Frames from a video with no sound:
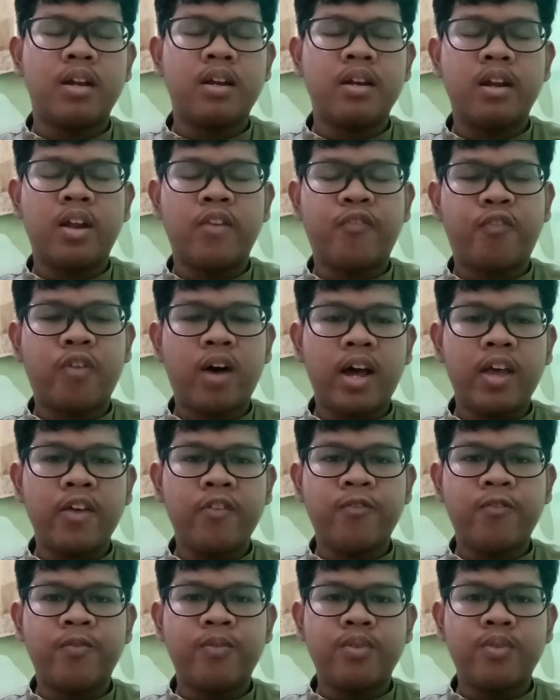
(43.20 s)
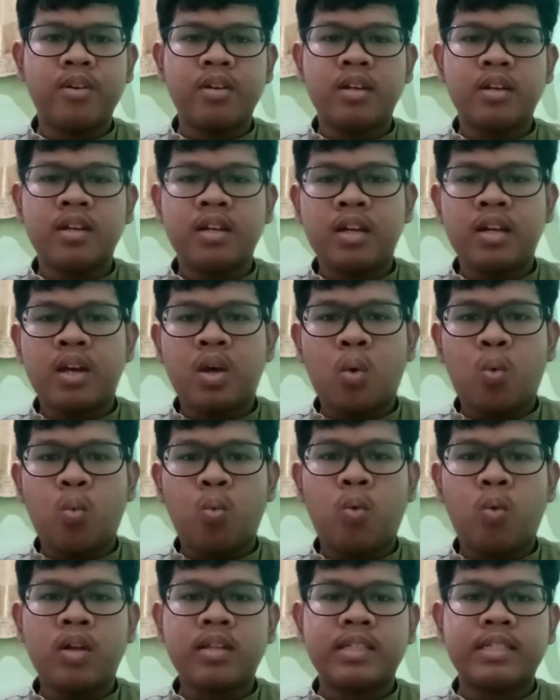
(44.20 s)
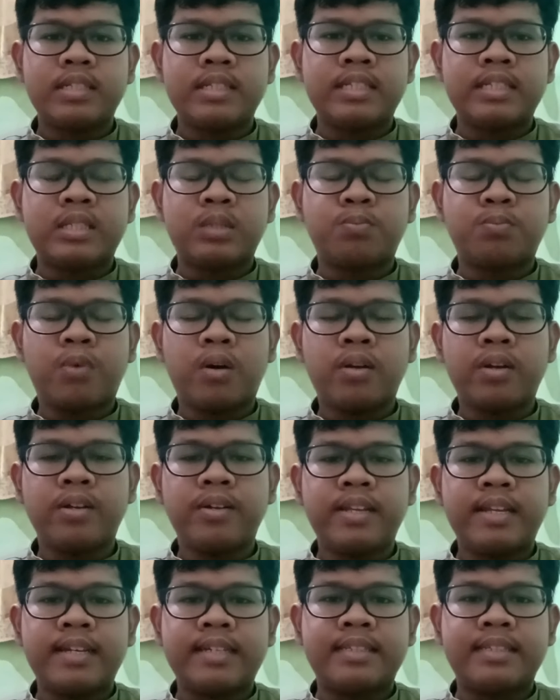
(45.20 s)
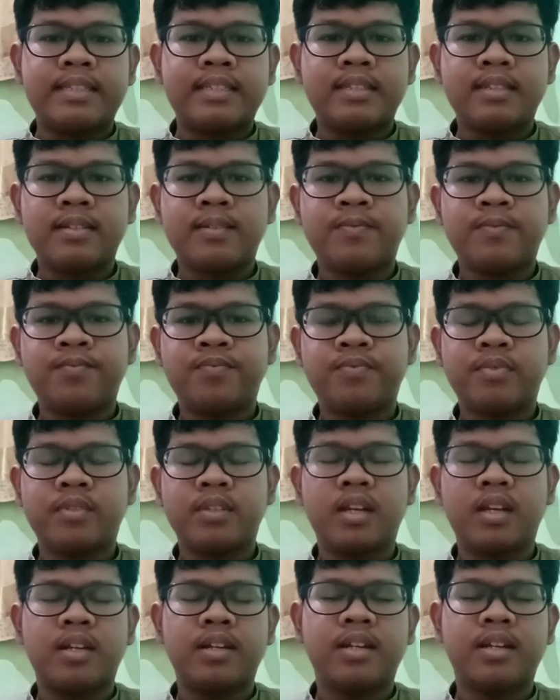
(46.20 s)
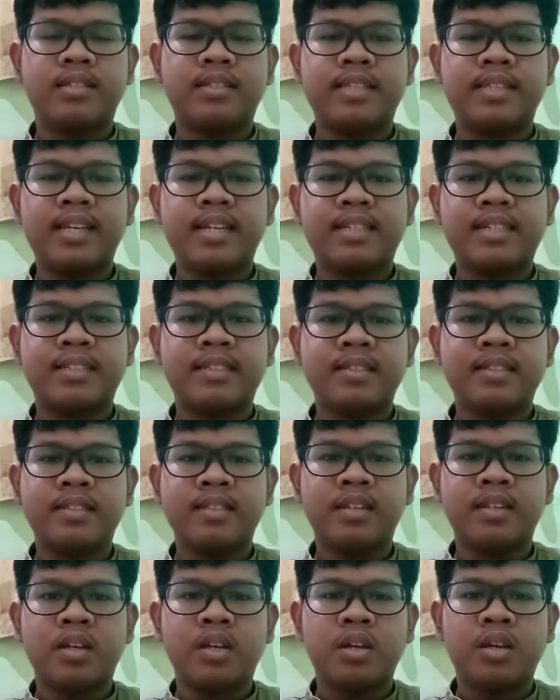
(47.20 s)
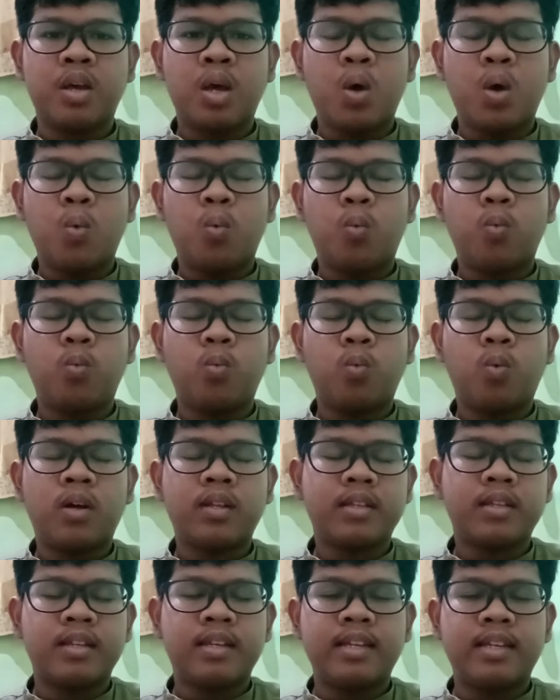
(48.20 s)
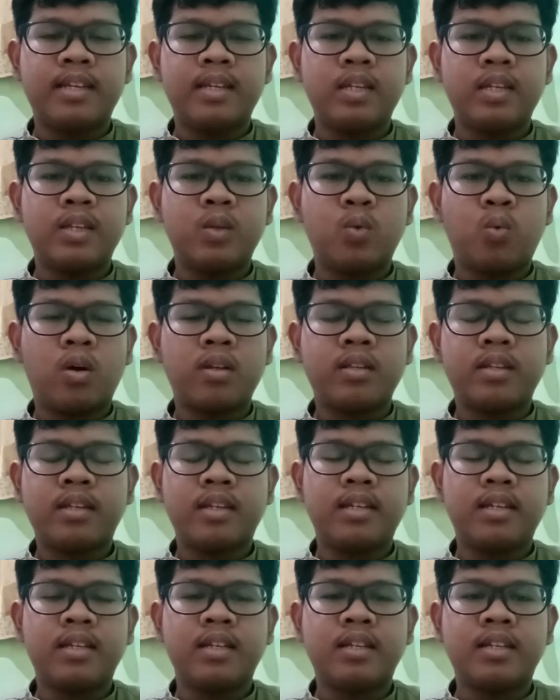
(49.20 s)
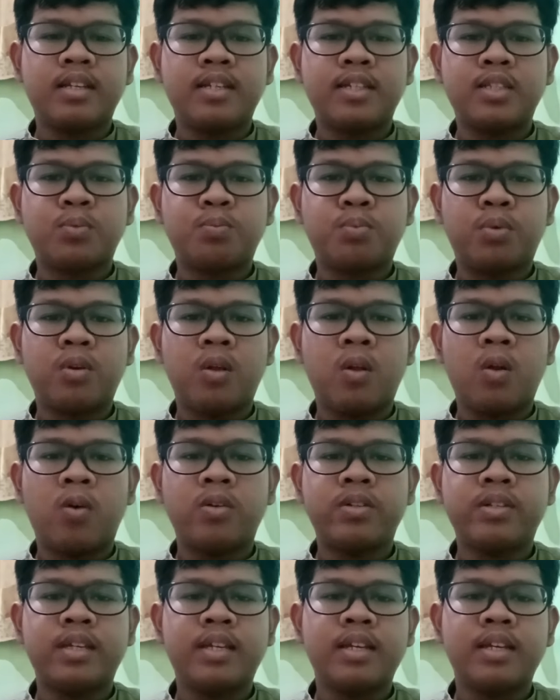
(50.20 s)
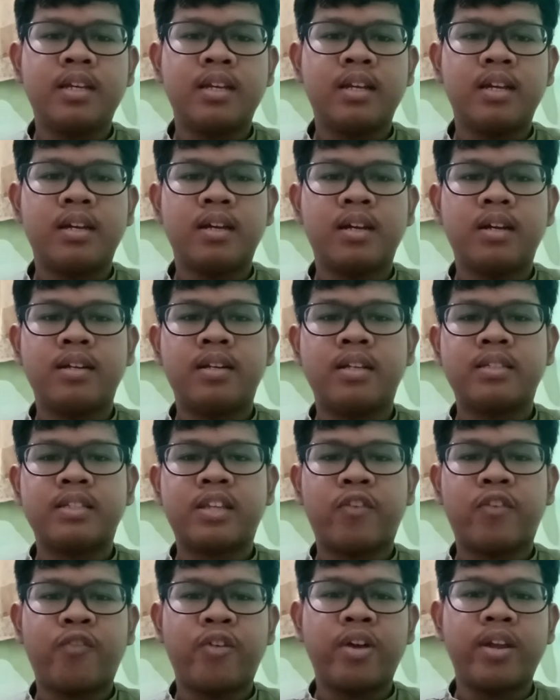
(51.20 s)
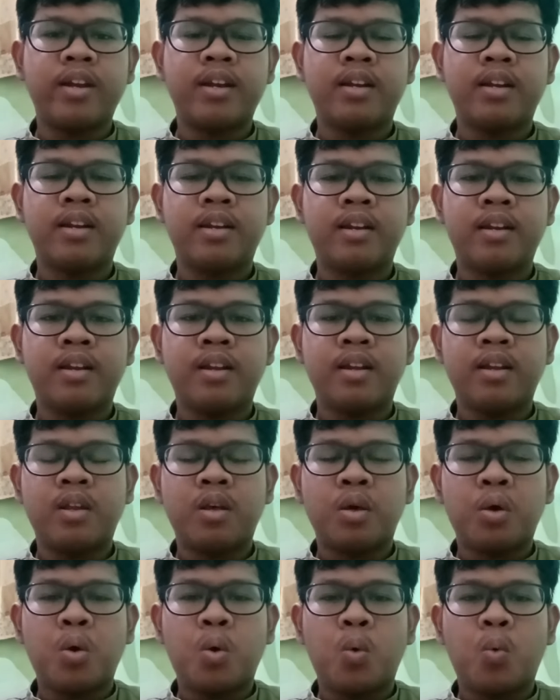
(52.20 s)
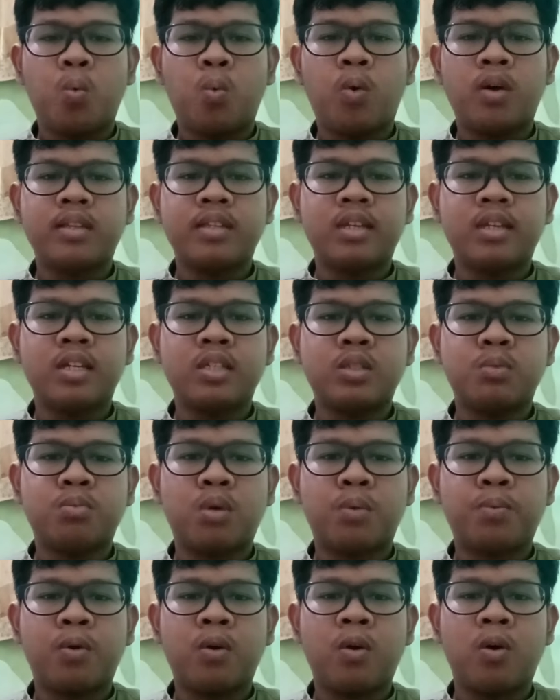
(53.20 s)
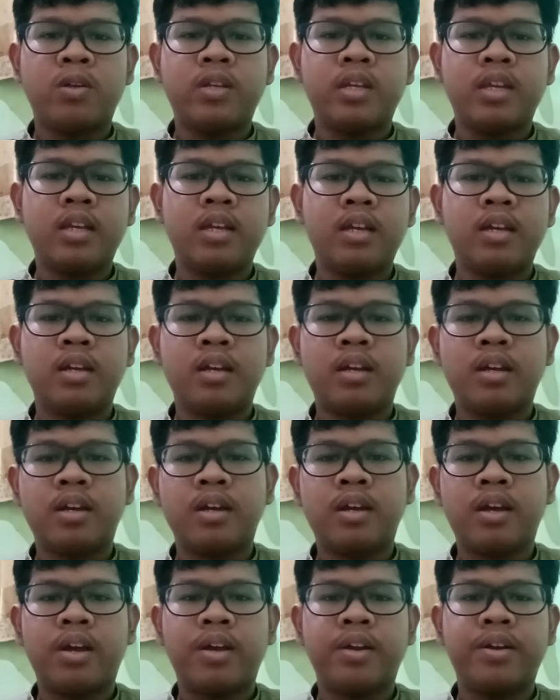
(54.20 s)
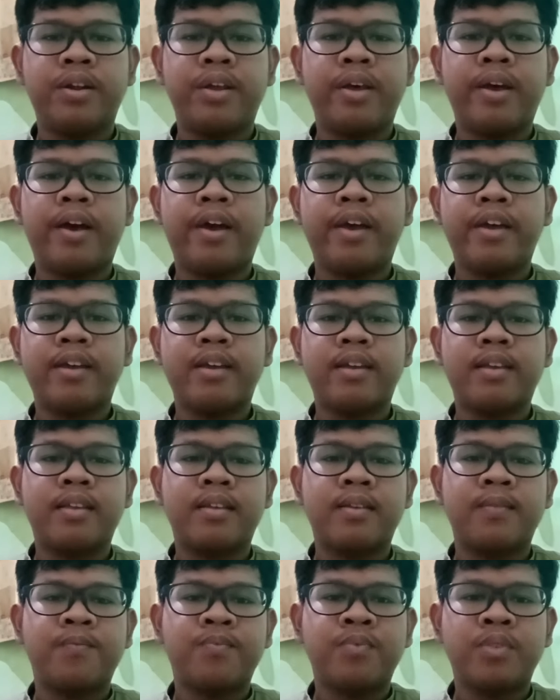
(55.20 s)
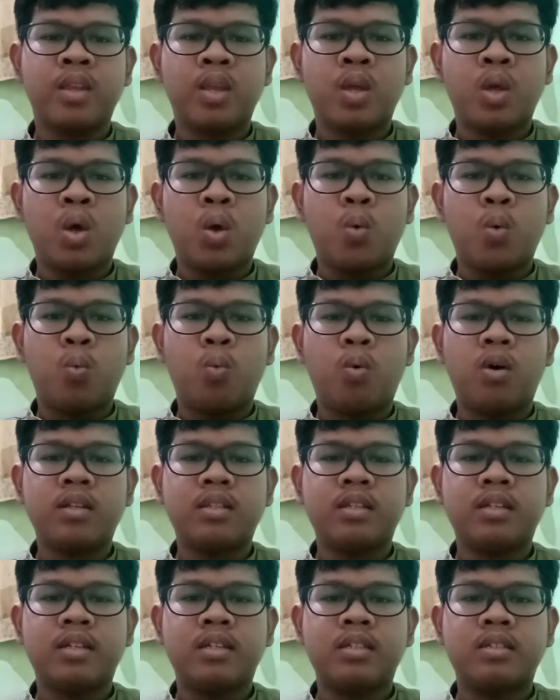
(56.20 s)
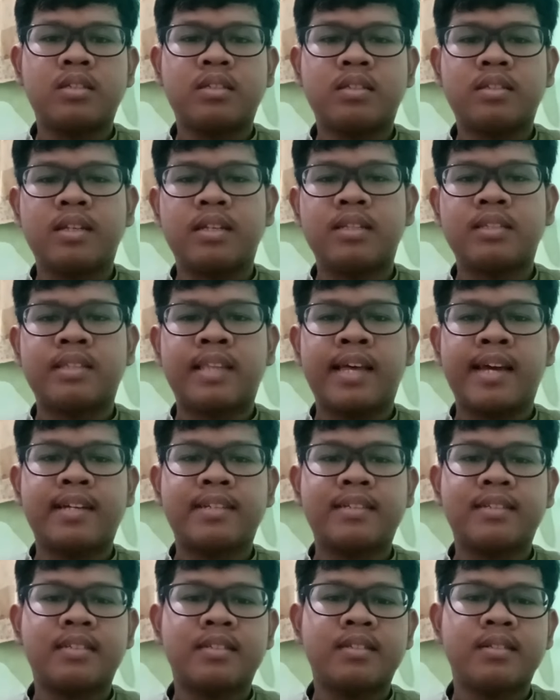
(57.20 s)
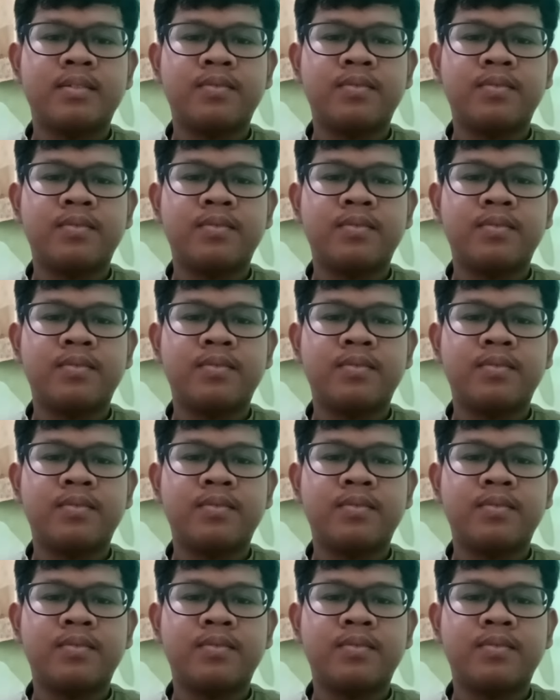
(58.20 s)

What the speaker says: The five, what is phonetics? The six, what is phonology? The seven, what is morphology? The eight, what is syntax?